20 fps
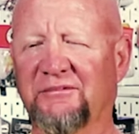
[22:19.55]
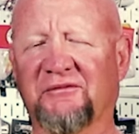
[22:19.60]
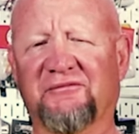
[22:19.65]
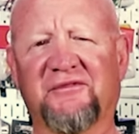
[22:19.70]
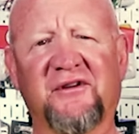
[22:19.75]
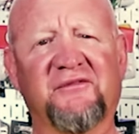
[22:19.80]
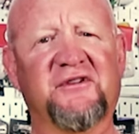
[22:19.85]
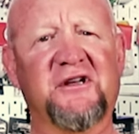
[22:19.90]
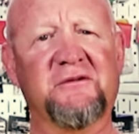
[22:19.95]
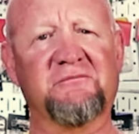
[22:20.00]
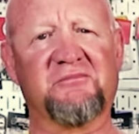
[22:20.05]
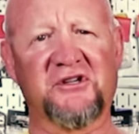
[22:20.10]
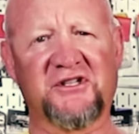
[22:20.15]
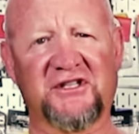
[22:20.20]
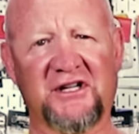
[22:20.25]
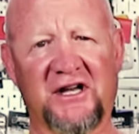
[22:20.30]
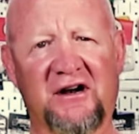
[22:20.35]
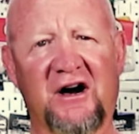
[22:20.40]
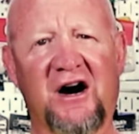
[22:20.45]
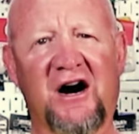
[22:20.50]
to
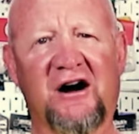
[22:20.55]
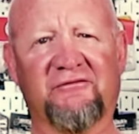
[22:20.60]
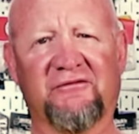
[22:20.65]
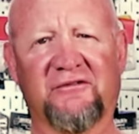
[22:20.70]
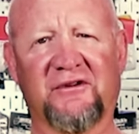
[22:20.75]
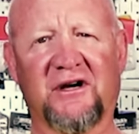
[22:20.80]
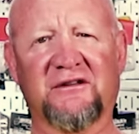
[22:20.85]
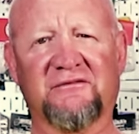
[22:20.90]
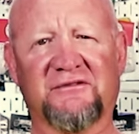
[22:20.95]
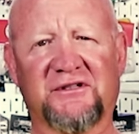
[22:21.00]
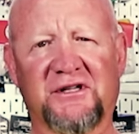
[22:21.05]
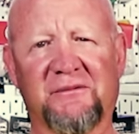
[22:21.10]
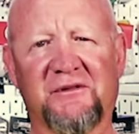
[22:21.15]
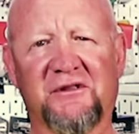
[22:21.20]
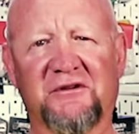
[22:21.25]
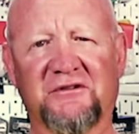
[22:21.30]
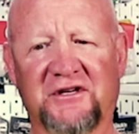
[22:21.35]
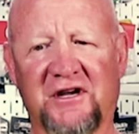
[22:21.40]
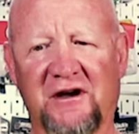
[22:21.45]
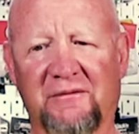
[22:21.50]
15% off of some of
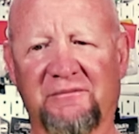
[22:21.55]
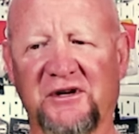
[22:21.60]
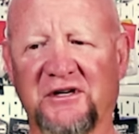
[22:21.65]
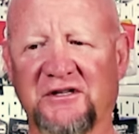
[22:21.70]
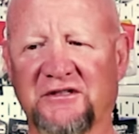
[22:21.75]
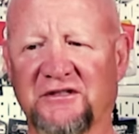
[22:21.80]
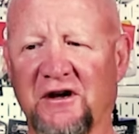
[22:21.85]
those companies.